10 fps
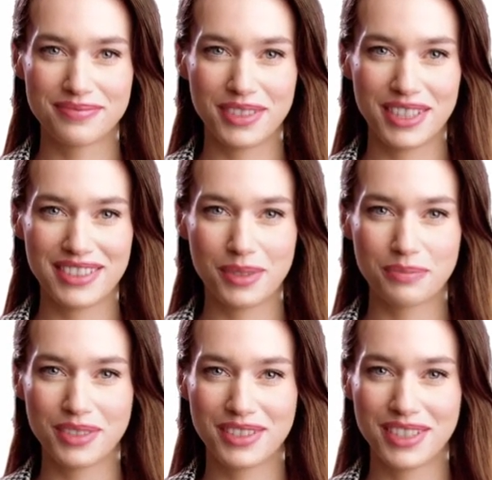
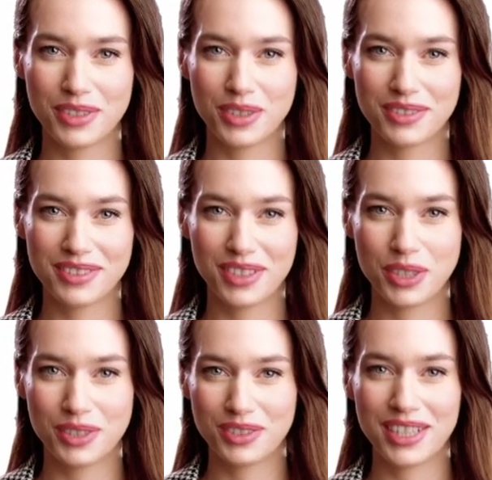Examples include
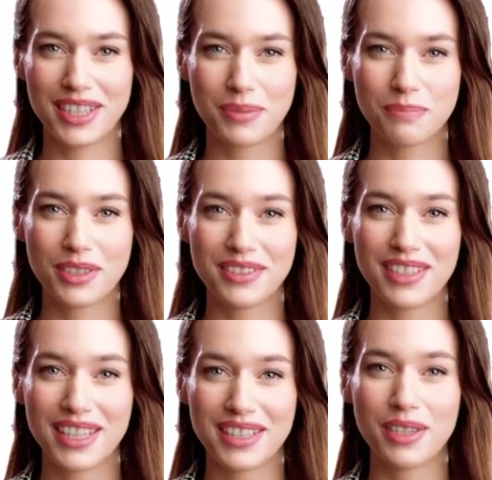security cameras
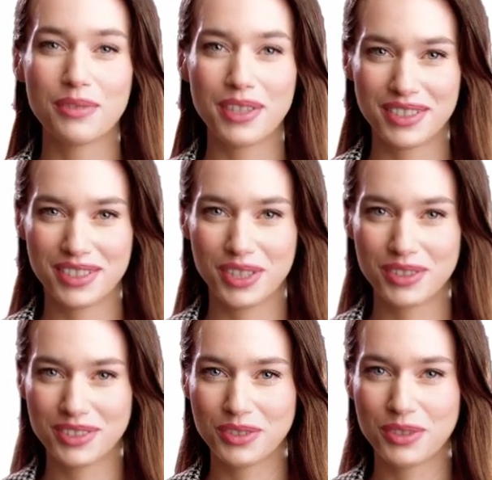and
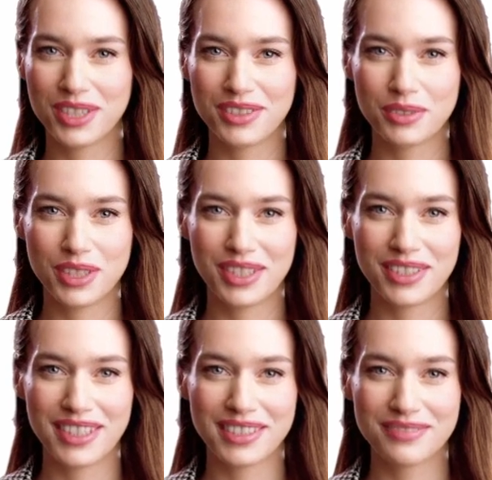network-attached storage
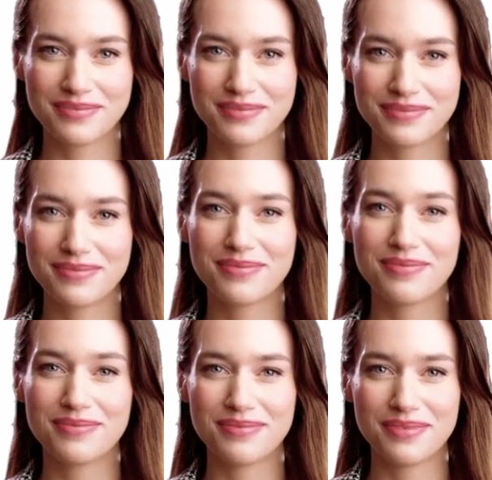devices.
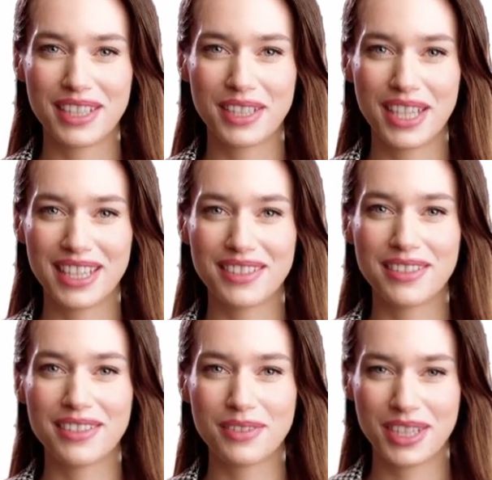
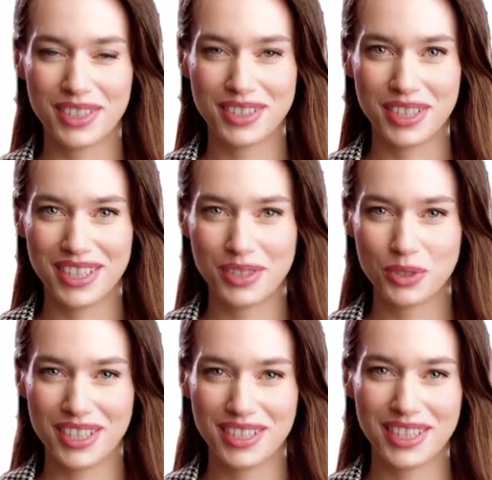DDoS. These
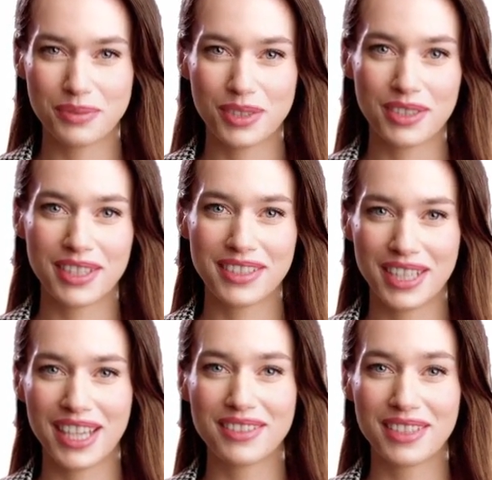financially damaging
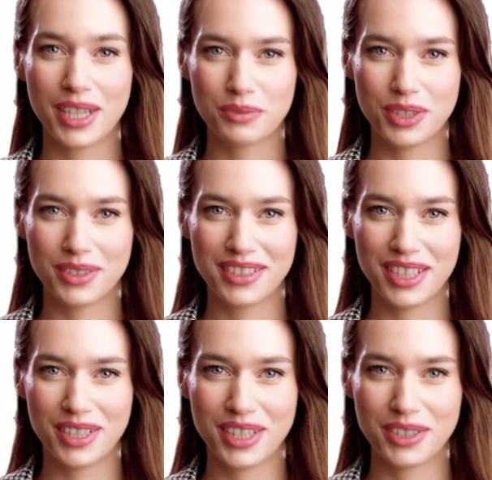attacks are
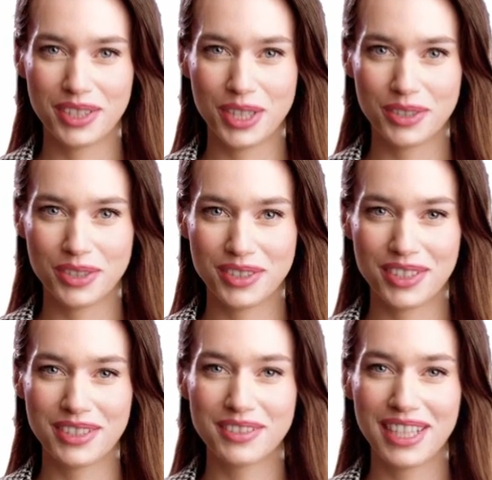frequently carried out
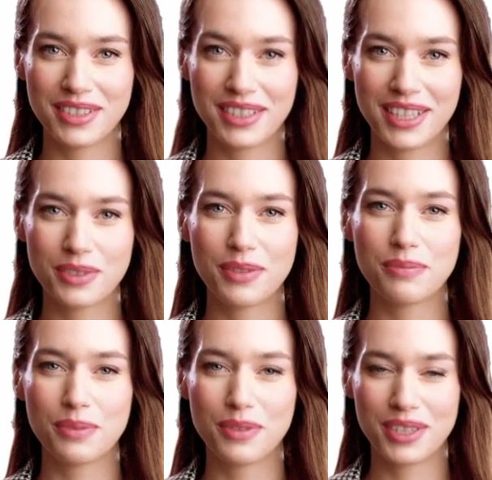using standard
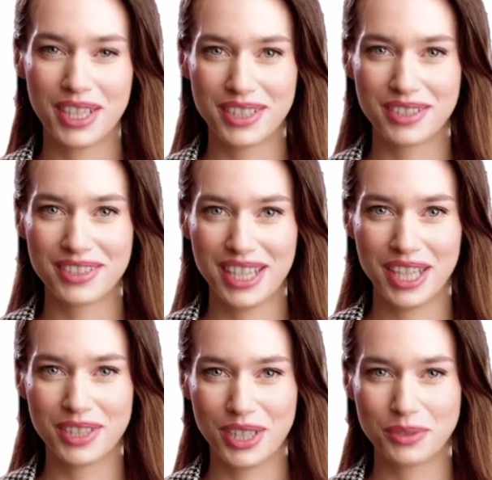network protocols,
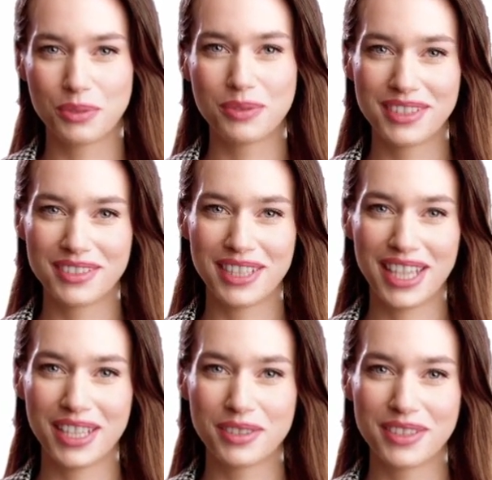compromised
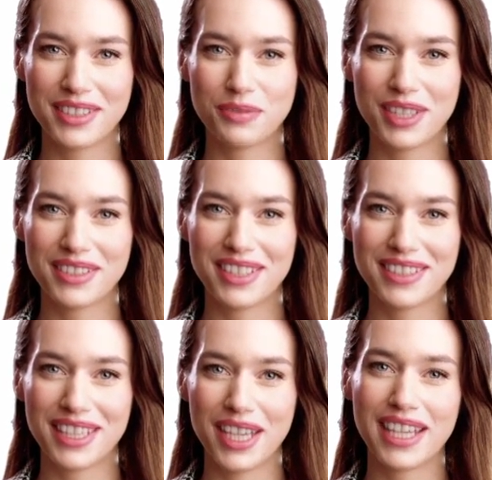IoT
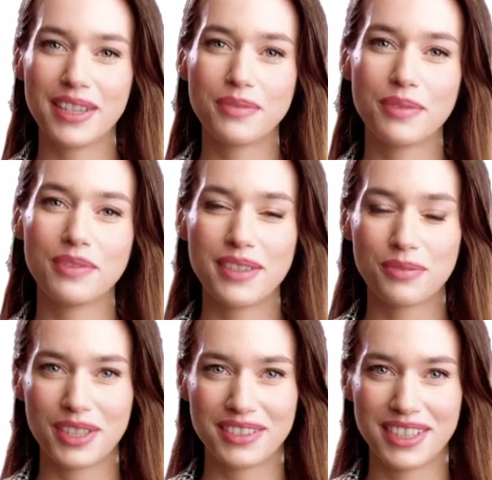devices, and mobile
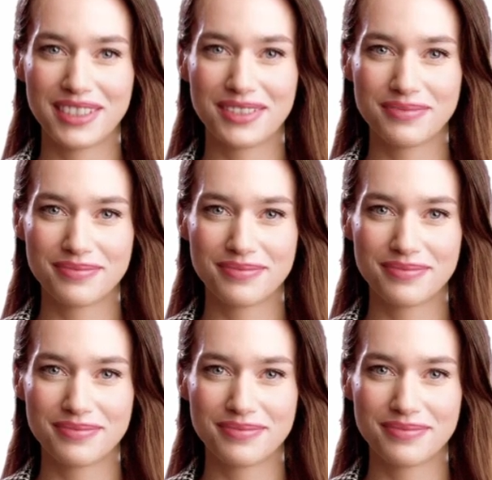devices.